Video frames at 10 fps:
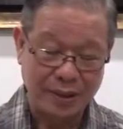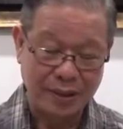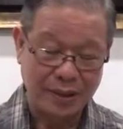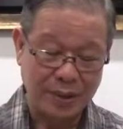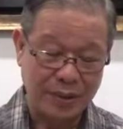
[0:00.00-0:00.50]

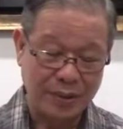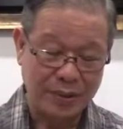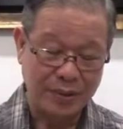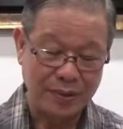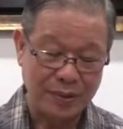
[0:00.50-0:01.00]

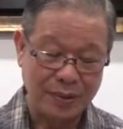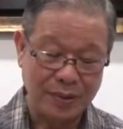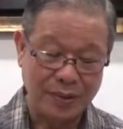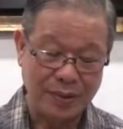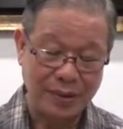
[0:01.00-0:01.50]
So
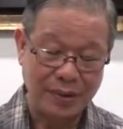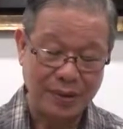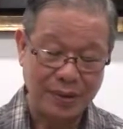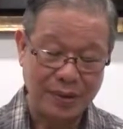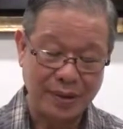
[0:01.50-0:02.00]

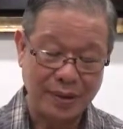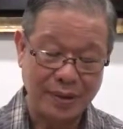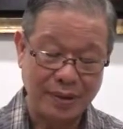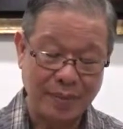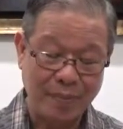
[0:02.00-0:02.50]

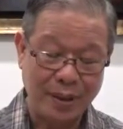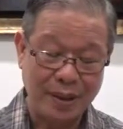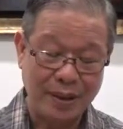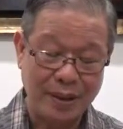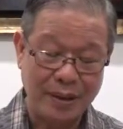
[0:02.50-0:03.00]

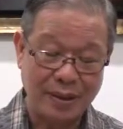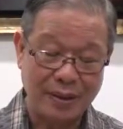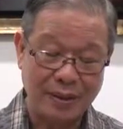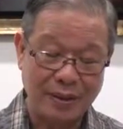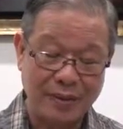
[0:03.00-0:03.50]
remember,
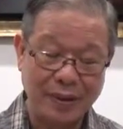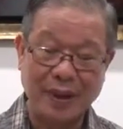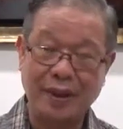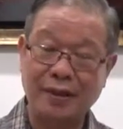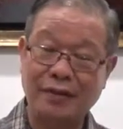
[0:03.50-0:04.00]

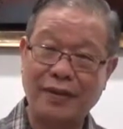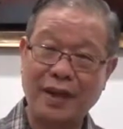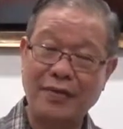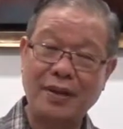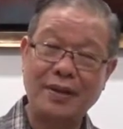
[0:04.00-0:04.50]
get rid of
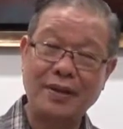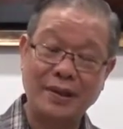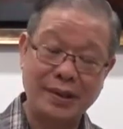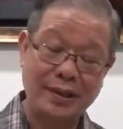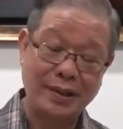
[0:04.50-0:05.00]
five
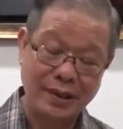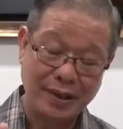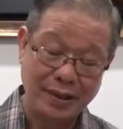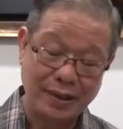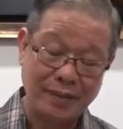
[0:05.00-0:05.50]
hindrances,
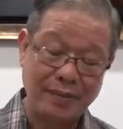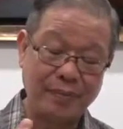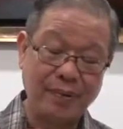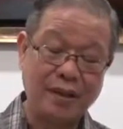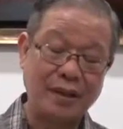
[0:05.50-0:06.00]

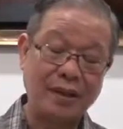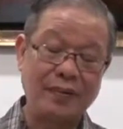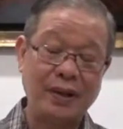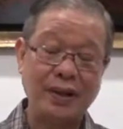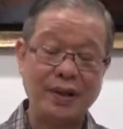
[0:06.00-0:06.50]

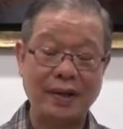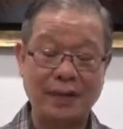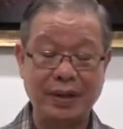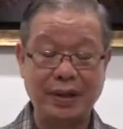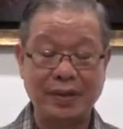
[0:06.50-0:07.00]
cultivate the
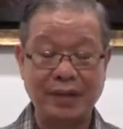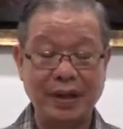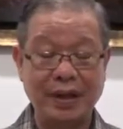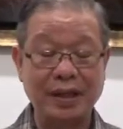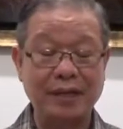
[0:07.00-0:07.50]
seven
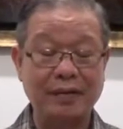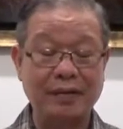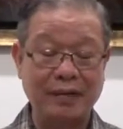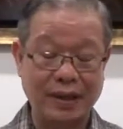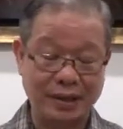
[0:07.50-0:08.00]
awakening
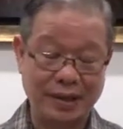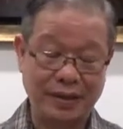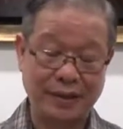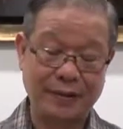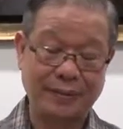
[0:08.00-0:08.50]

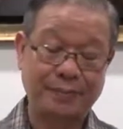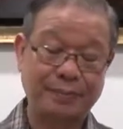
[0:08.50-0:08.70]
factors.